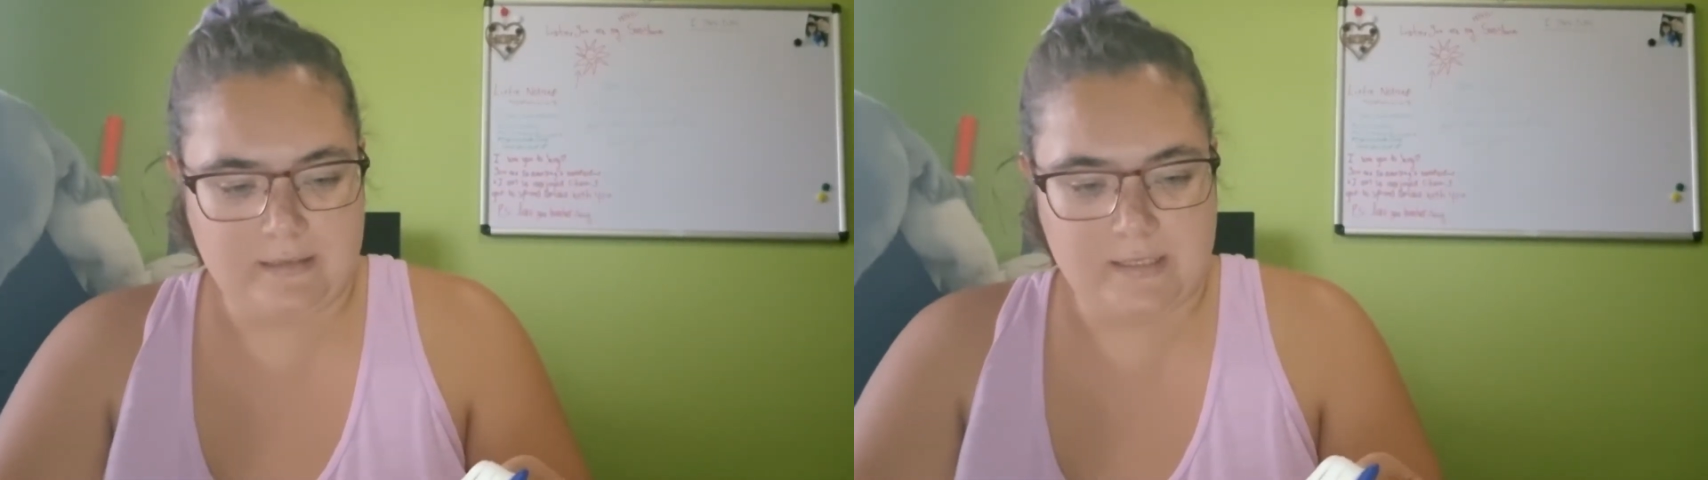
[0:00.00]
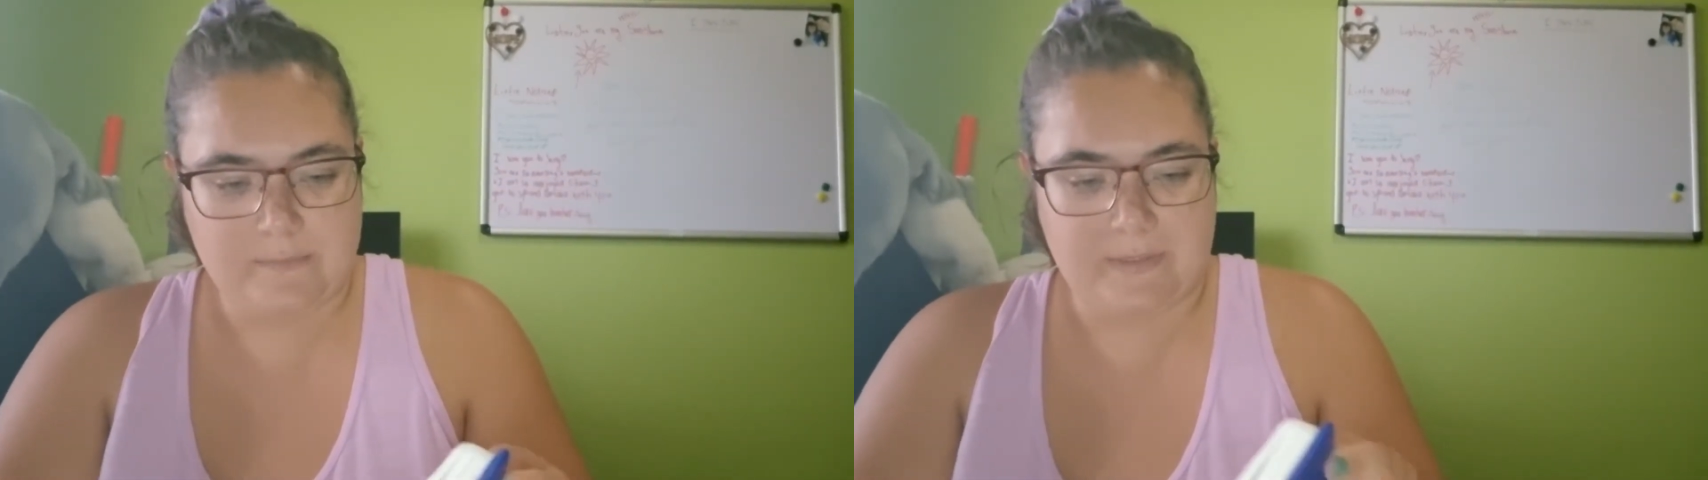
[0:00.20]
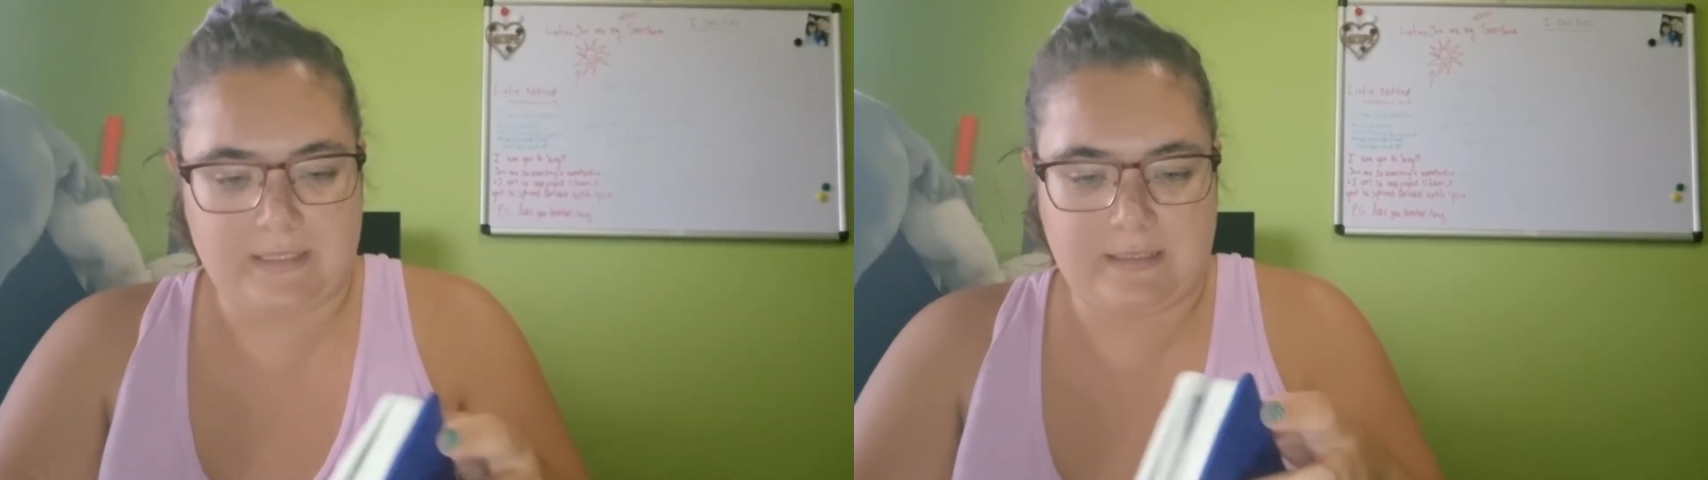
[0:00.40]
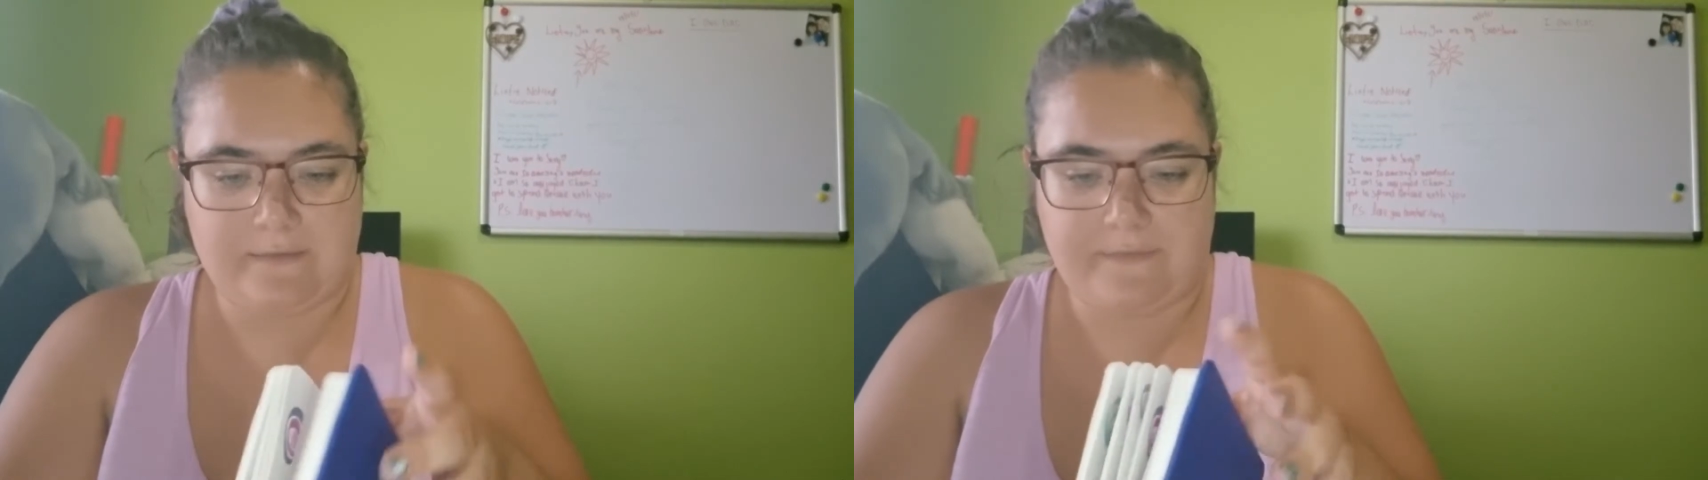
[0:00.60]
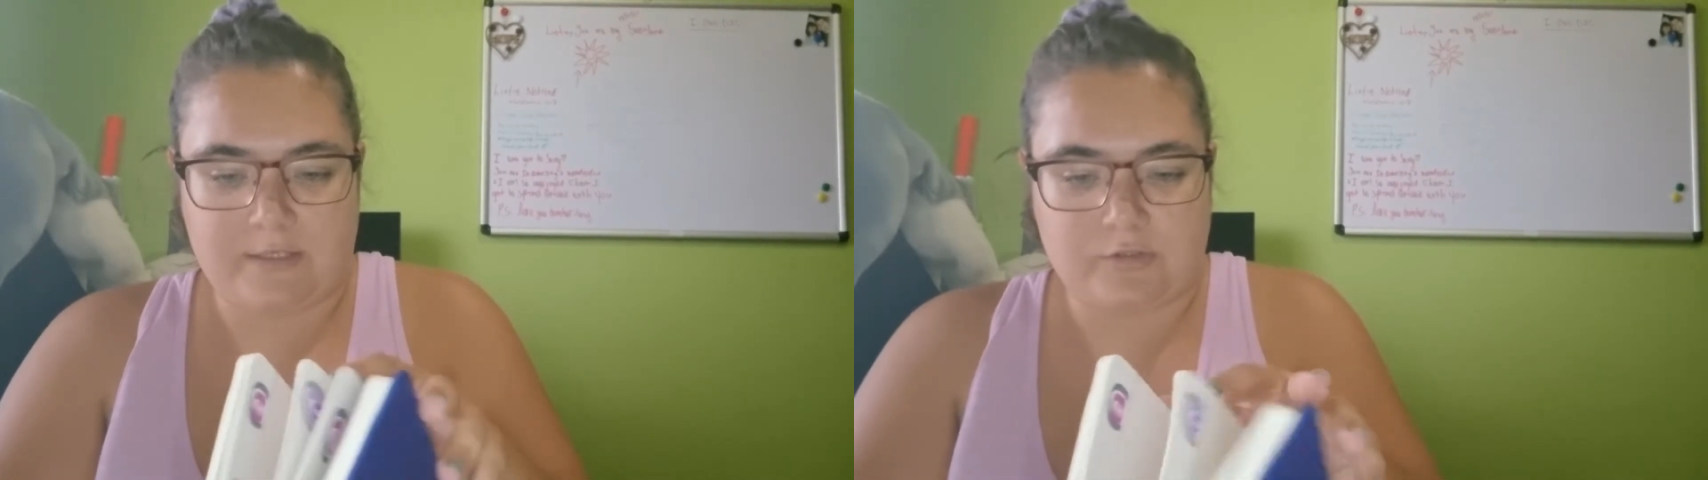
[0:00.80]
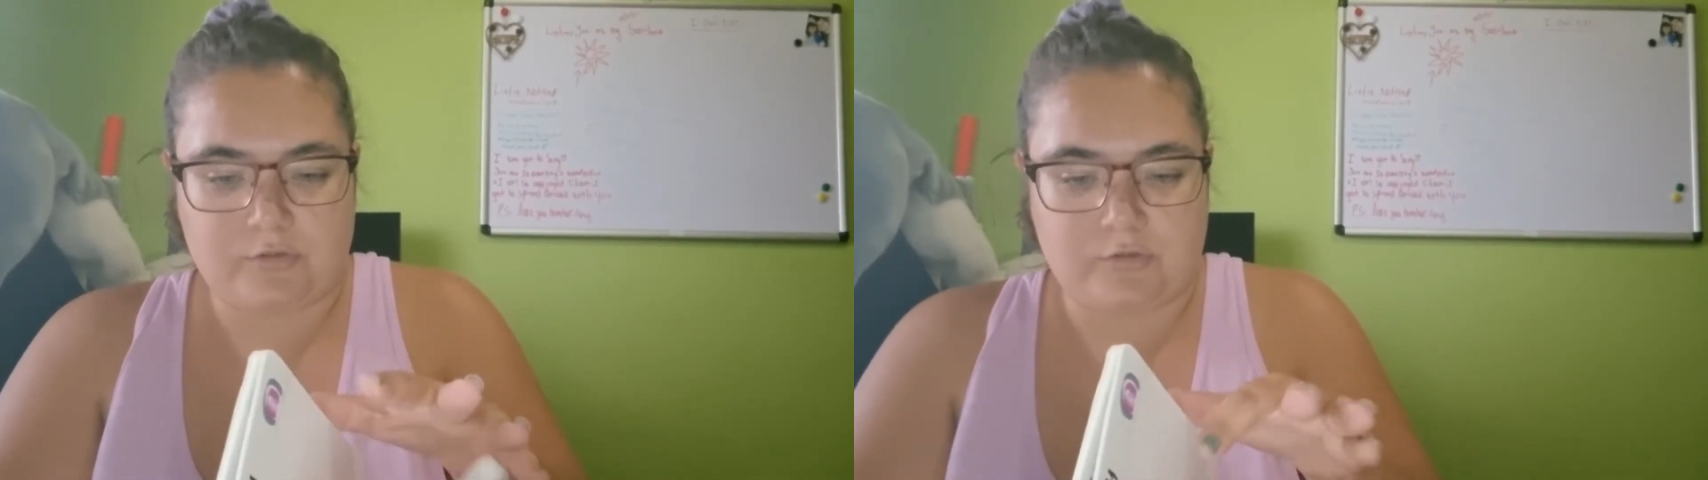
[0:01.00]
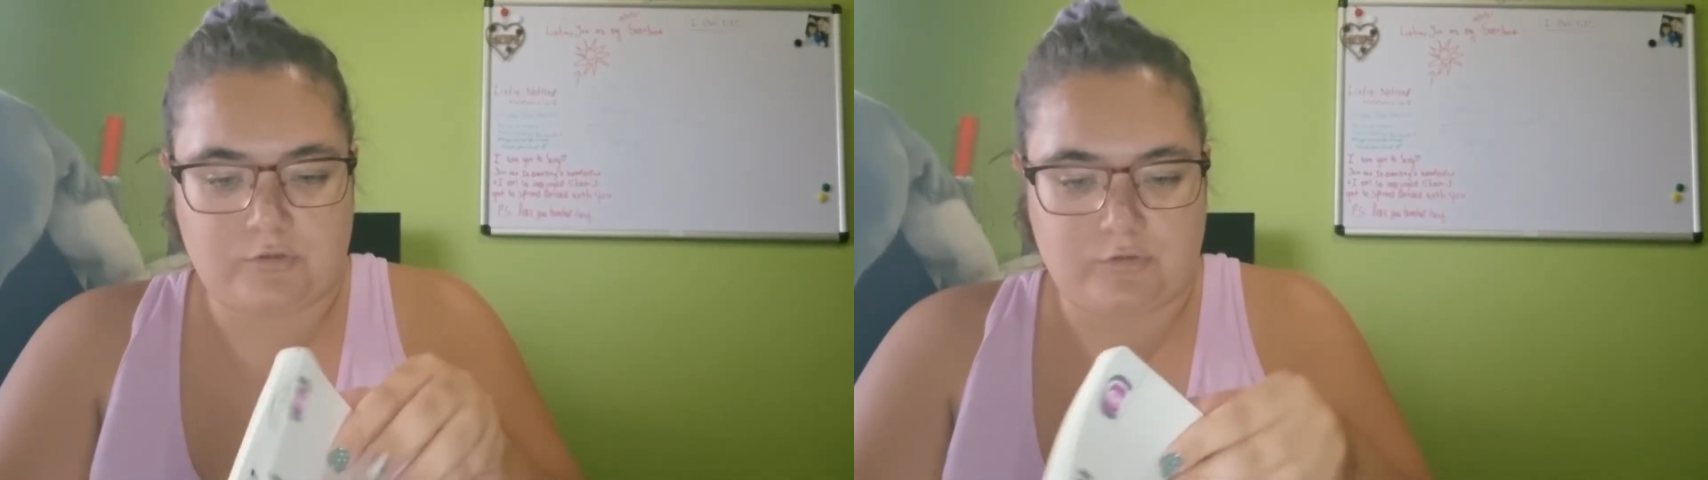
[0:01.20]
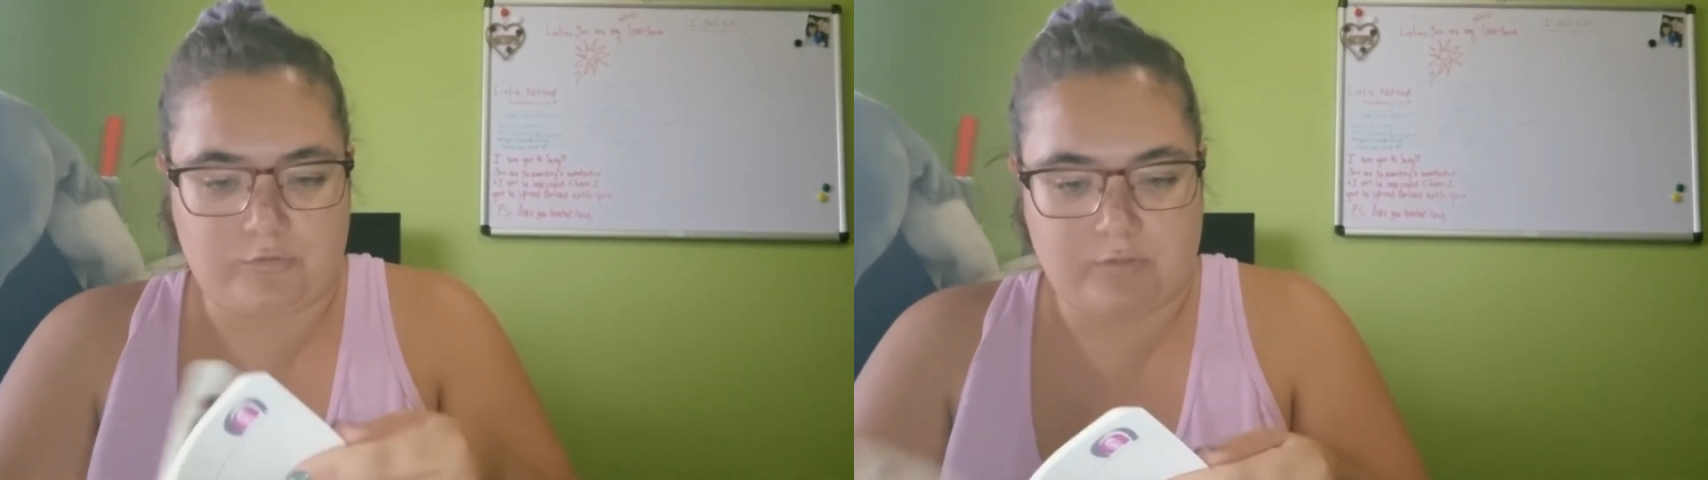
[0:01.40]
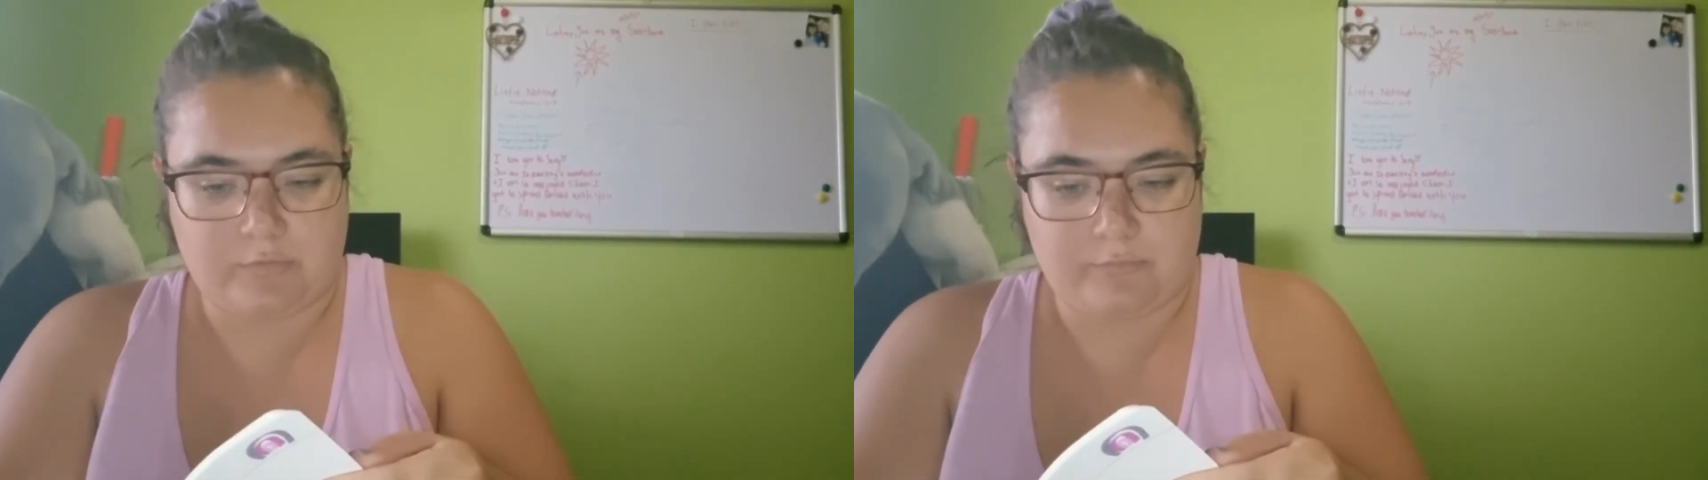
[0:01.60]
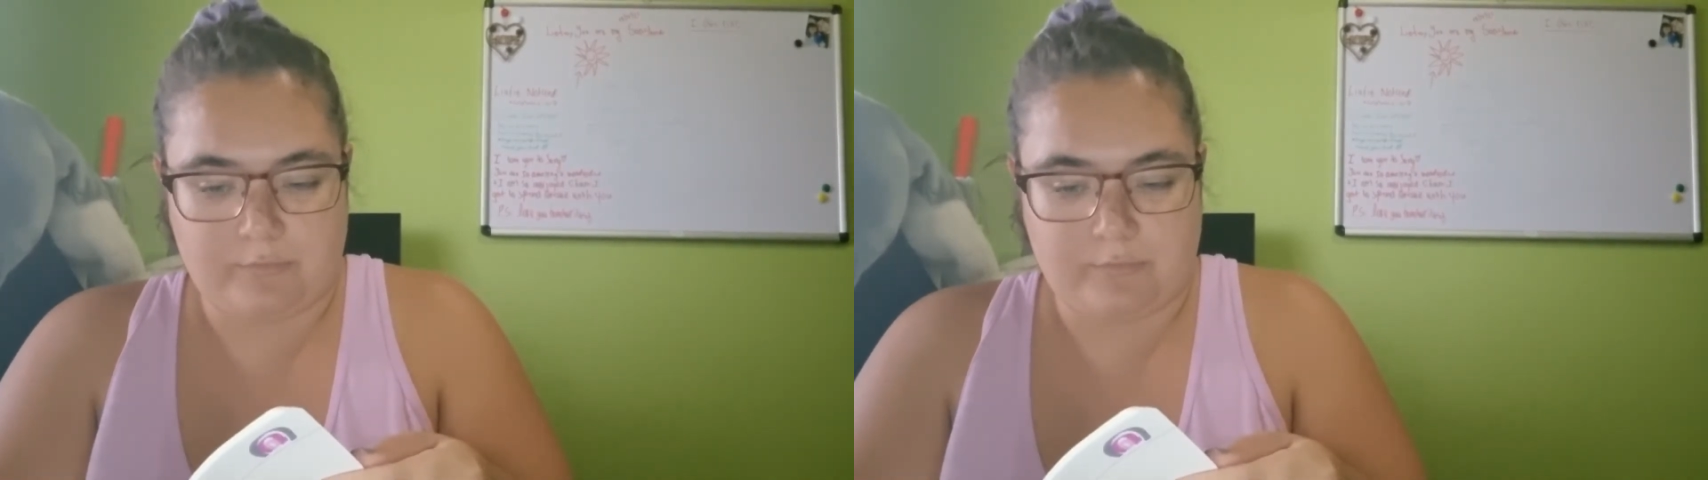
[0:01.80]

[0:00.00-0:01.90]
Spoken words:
But if I do